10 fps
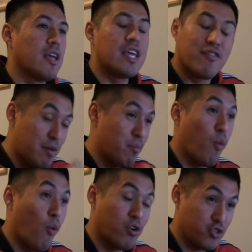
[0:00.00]
even
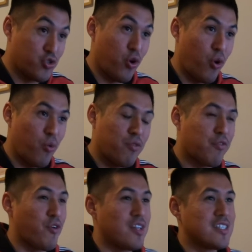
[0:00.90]
more so,
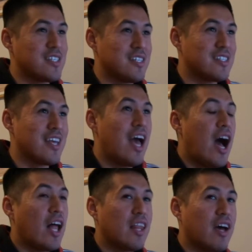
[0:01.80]
for instance,
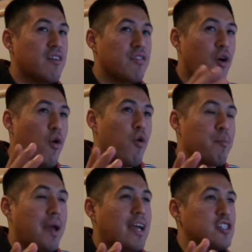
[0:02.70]
a lot of the
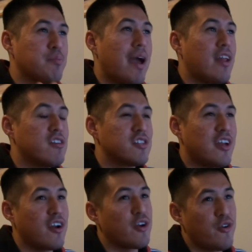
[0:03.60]
homepage banners
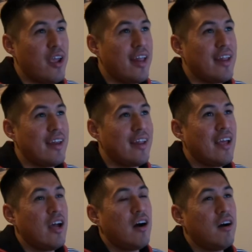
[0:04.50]
that are created
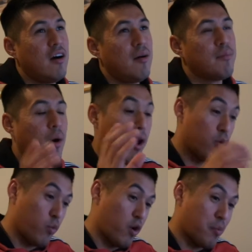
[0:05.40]
on
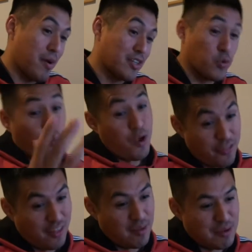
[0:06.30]
WordPress
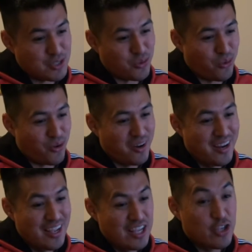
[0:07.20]
with Elementor
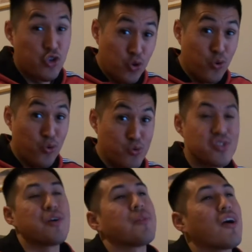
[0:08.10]

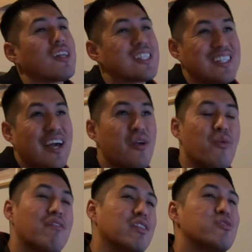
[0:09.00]
use something called Slider
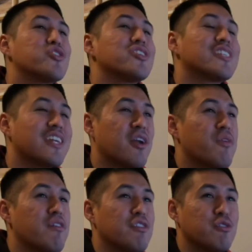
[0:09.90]
Revolution. Slider
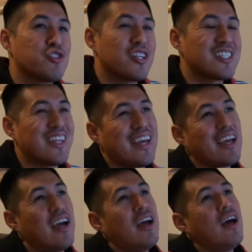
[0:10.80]
Revolution is
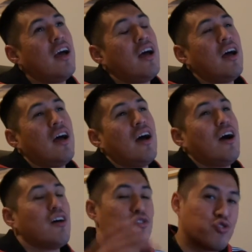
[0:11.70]
like
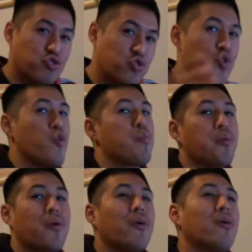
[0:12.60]
a
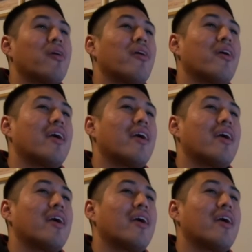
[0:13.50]
super